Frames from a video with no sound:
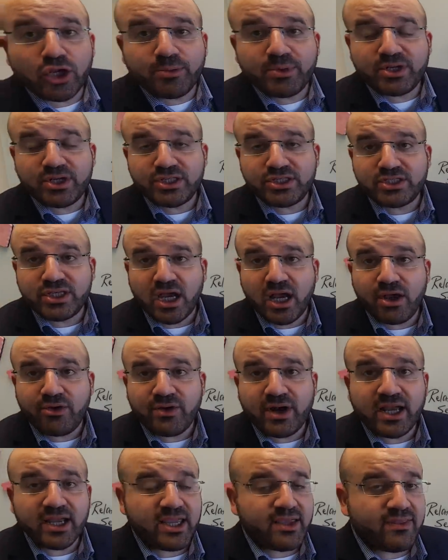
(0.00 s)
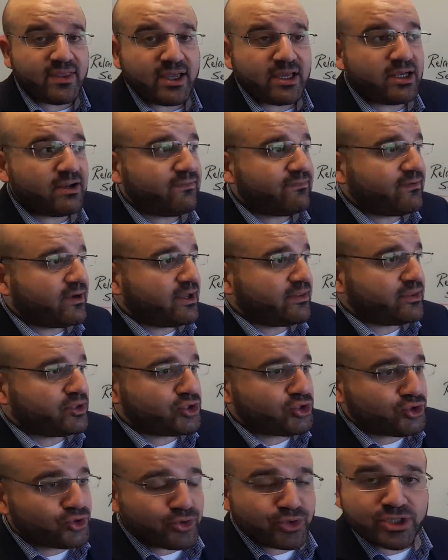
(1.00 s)
dominance hierarchy. They're going to find the
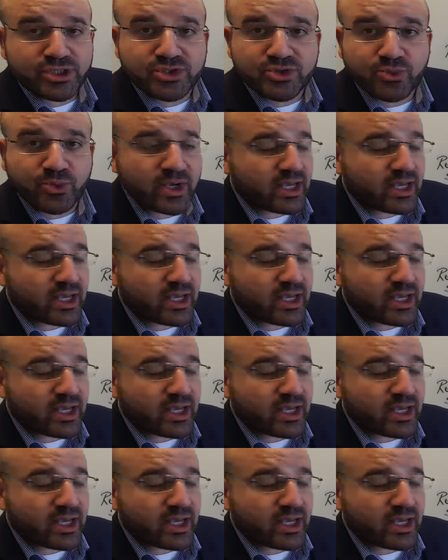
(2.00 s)
shortest